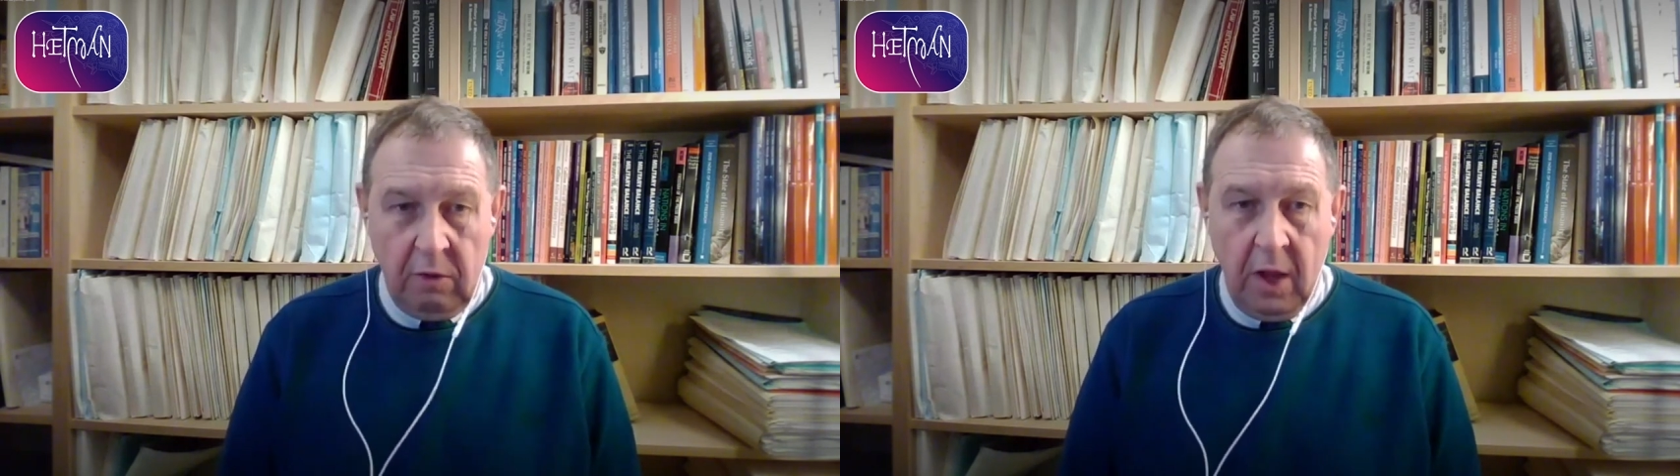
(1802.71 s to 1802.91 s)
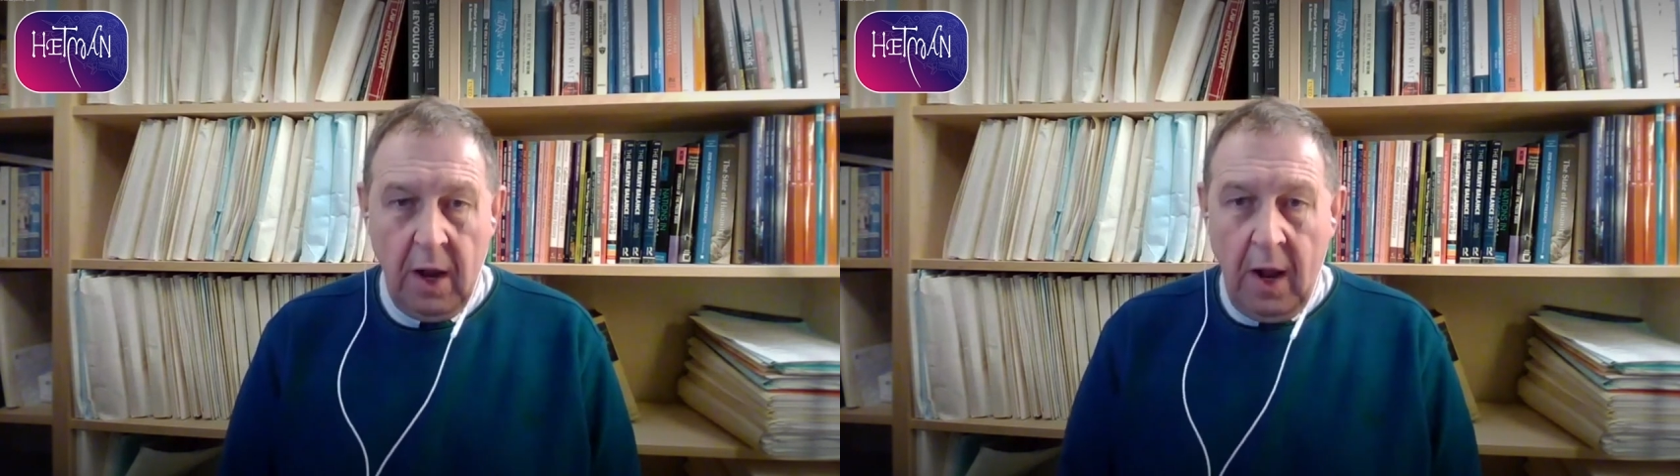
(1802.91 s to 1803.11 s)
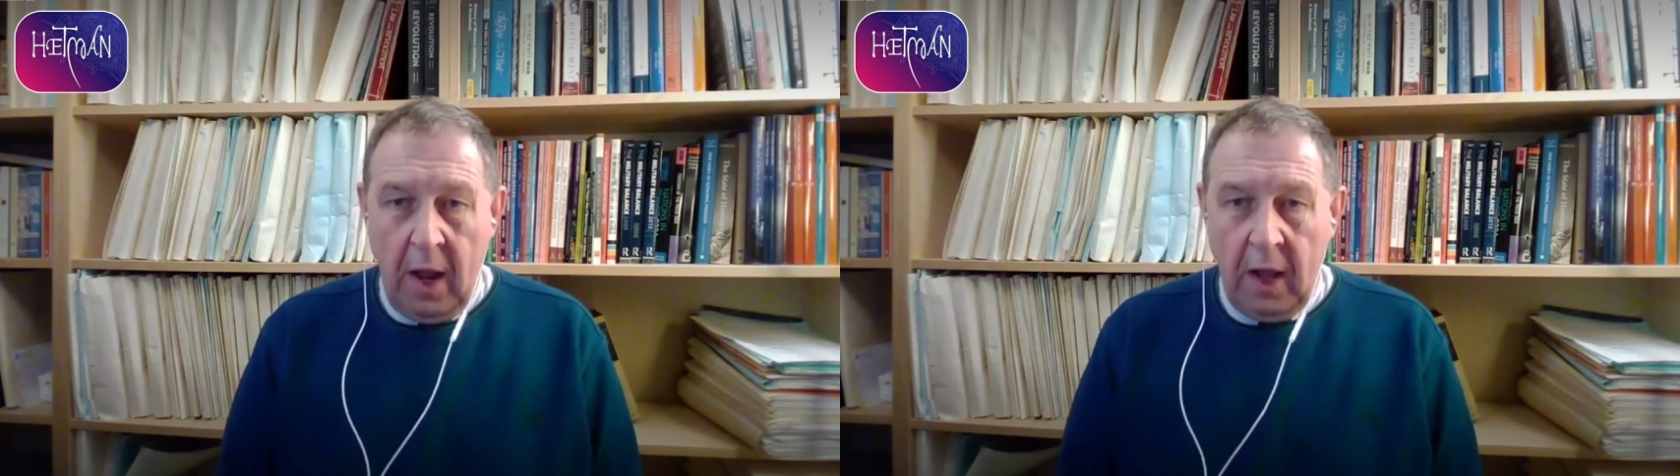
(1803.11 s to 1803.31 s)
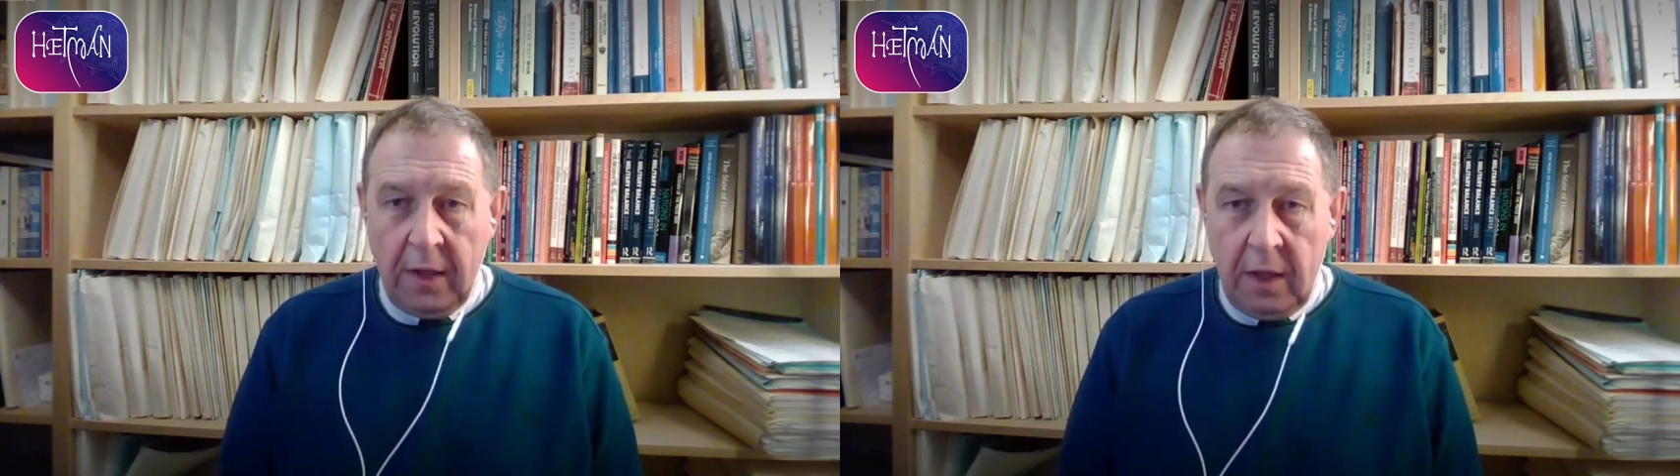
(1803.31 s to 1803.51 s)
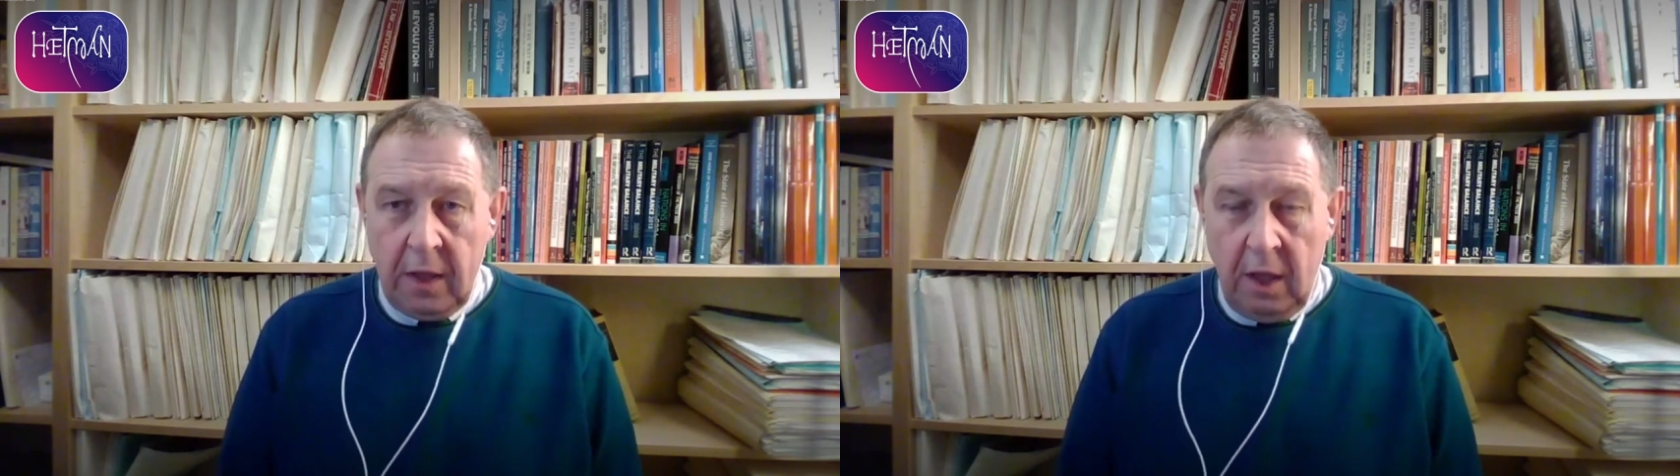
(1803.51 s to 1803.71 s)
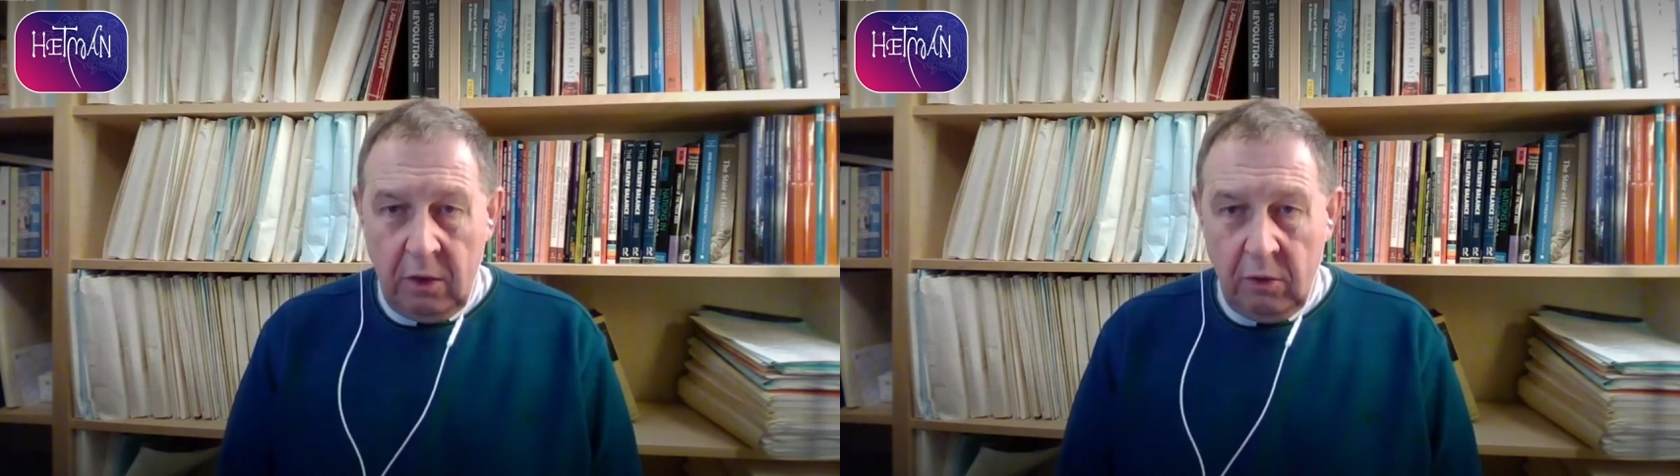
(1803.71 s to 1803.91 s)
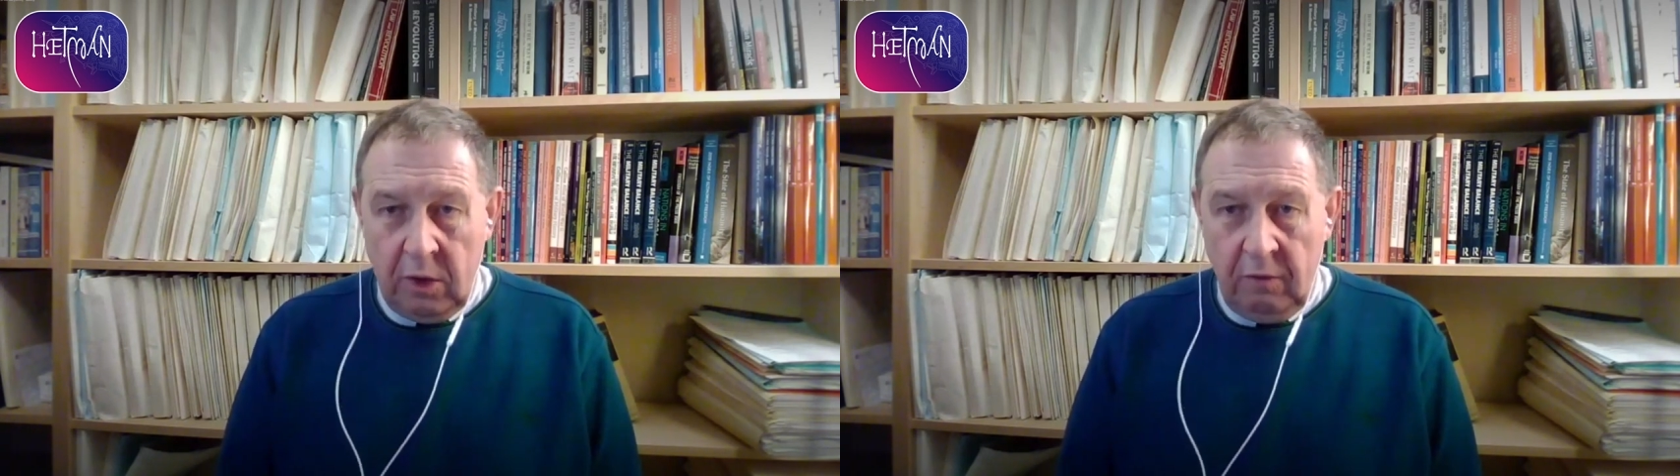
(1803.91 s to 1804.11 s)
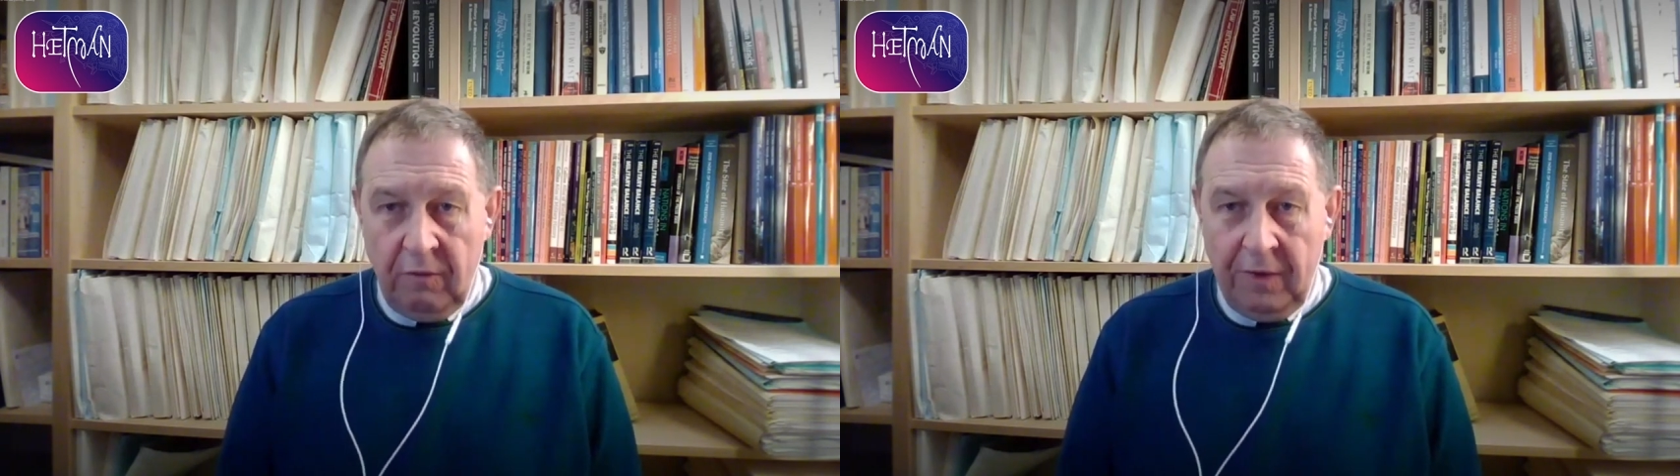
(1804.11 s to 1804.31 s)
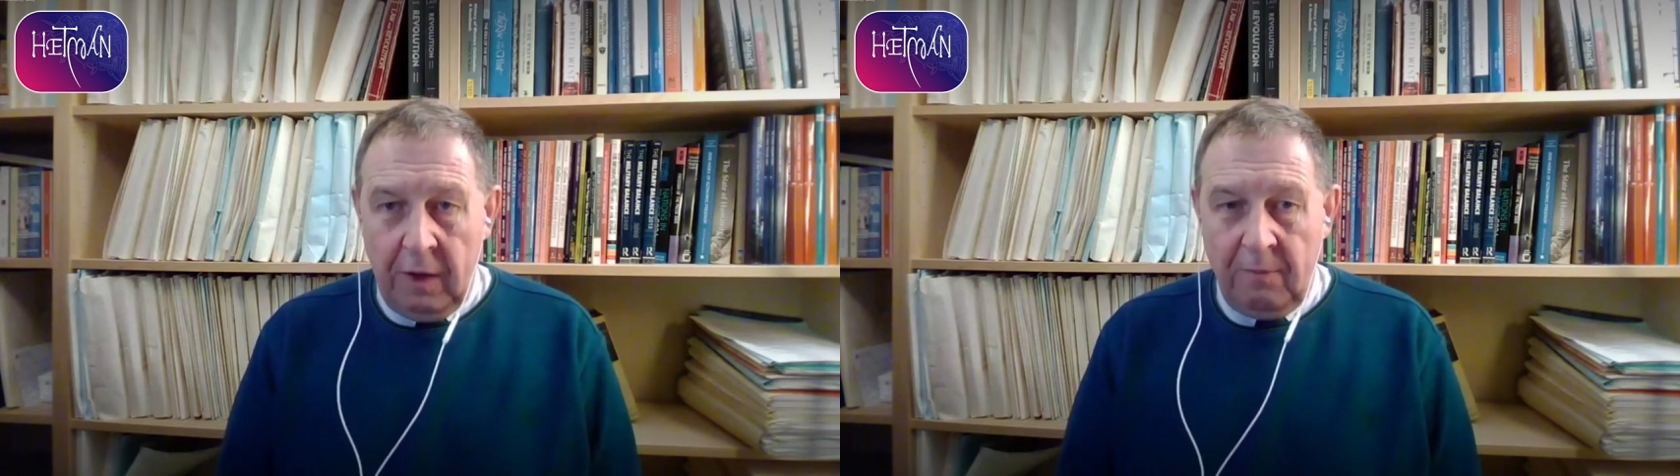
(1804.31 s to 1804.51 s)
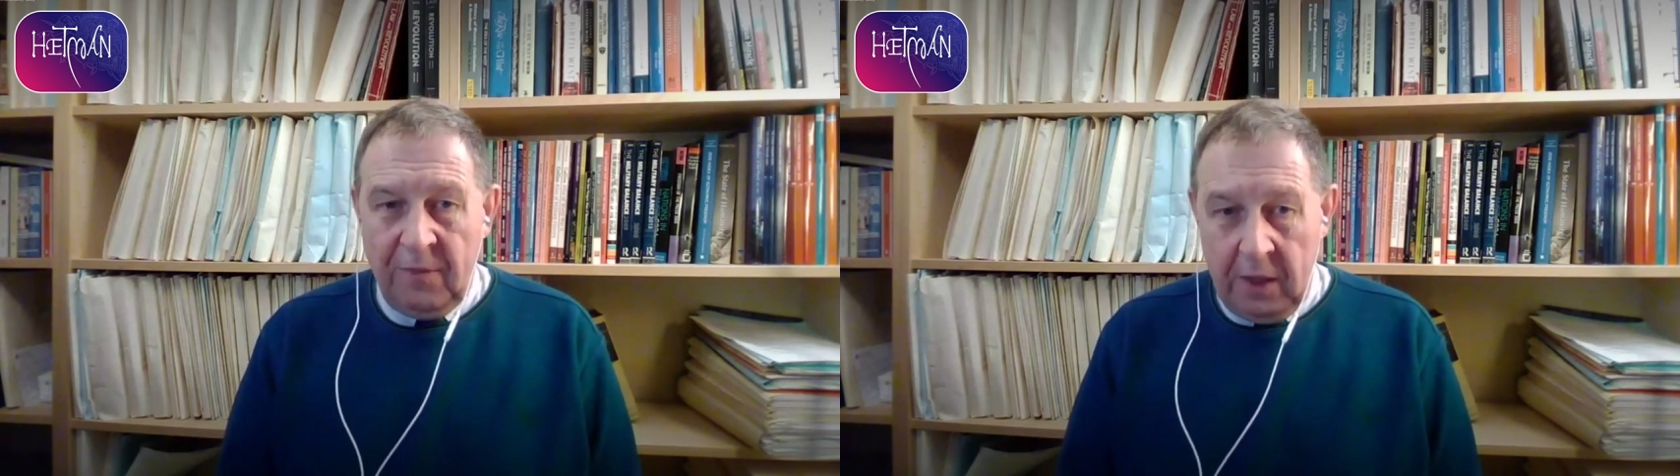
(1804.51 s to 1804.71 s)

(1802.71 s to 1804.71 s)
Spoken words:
stated, but very close to them,